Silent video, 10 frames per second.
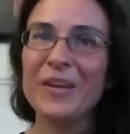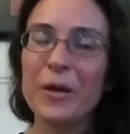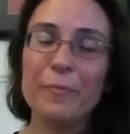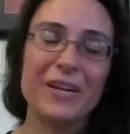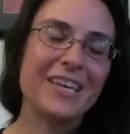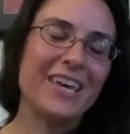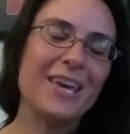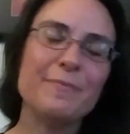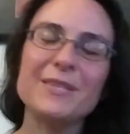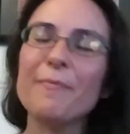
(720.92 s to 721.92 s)
but it
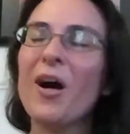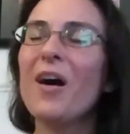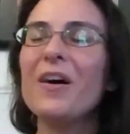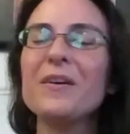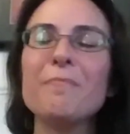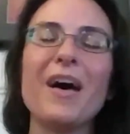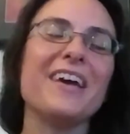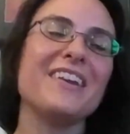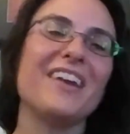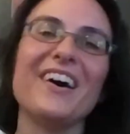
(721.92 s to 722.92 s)
keeps them on
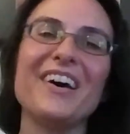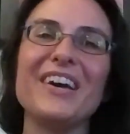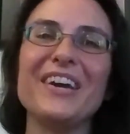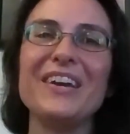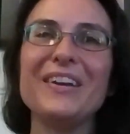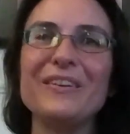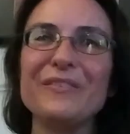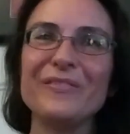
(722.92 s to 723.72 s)
my knife.